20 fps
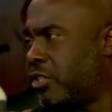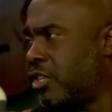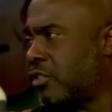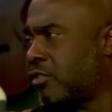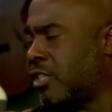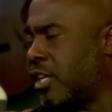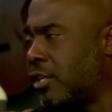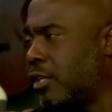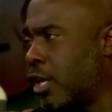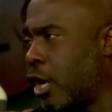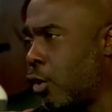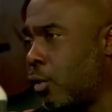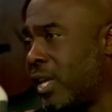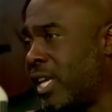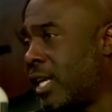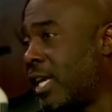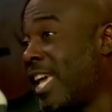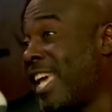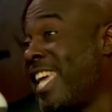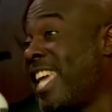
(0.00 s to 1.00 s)
just didn't know.
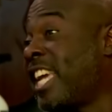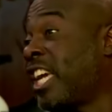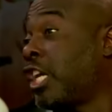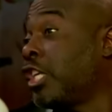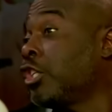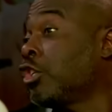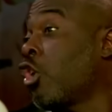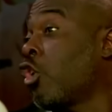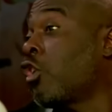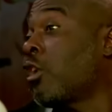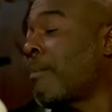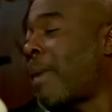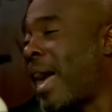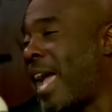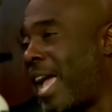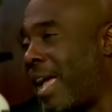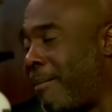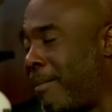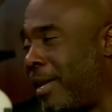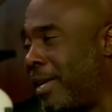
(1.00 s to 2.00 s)
He couldn't go to
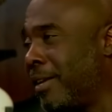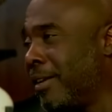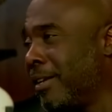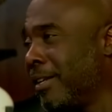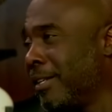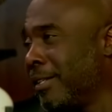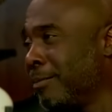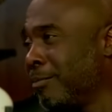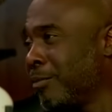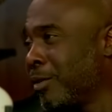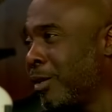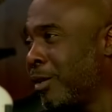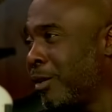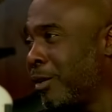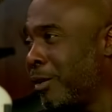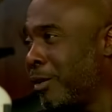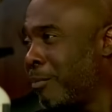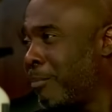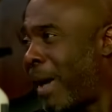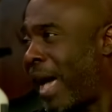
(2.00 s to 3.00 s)
Miami.
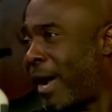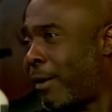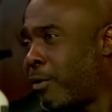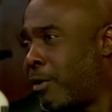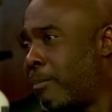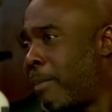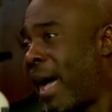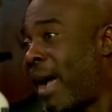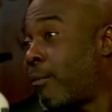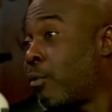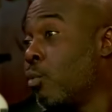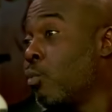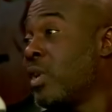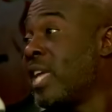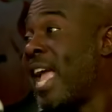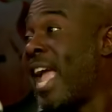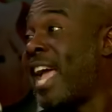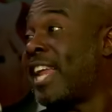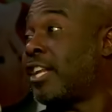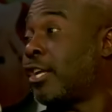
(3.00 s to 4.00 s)
Back when
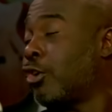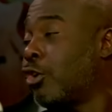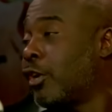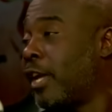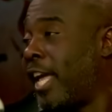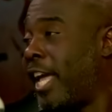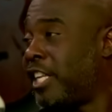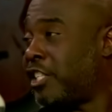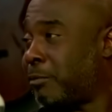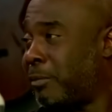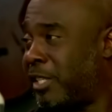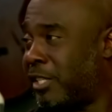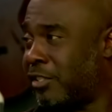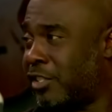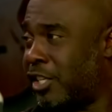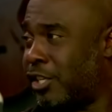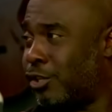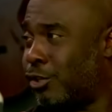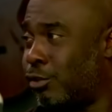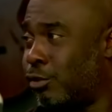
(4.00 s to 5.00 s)
we had to go to
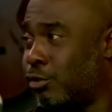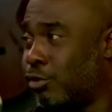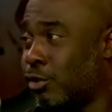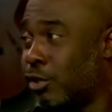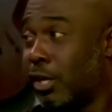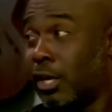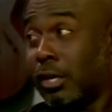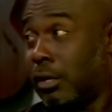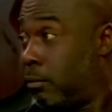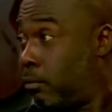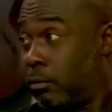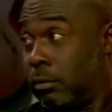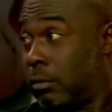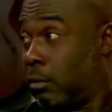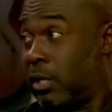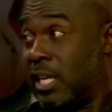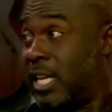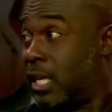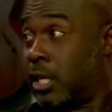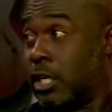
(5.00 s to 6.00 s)
HBCUs,
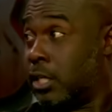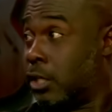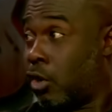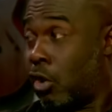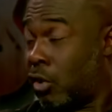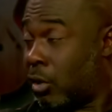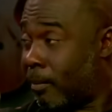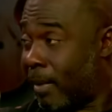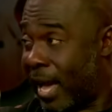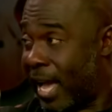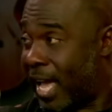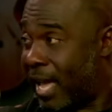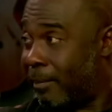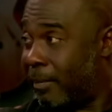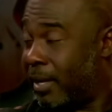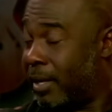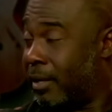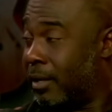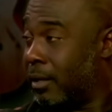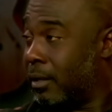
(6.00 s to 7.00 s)
he couldn't go to
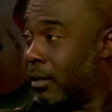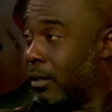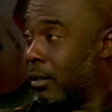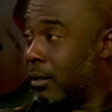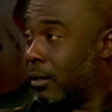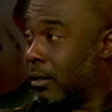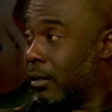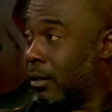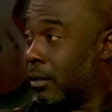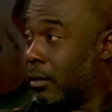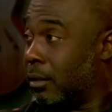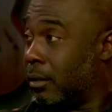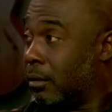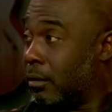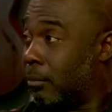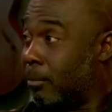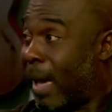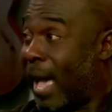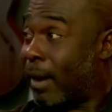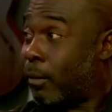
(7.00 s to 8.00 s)
Miami.
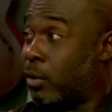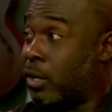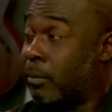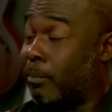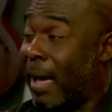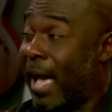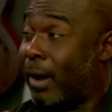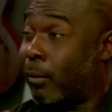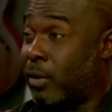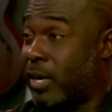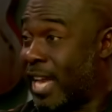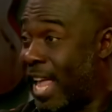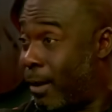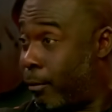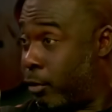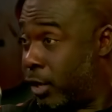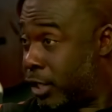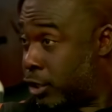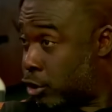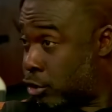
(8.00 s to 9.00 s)
Back when they
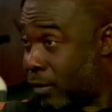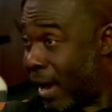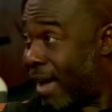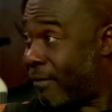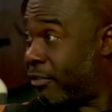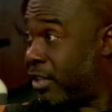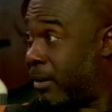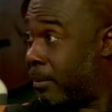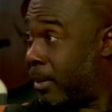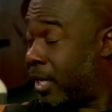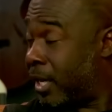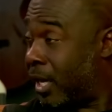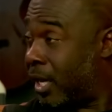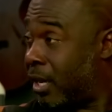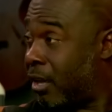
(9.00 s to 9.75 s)
wouldn't draft him in the NFL.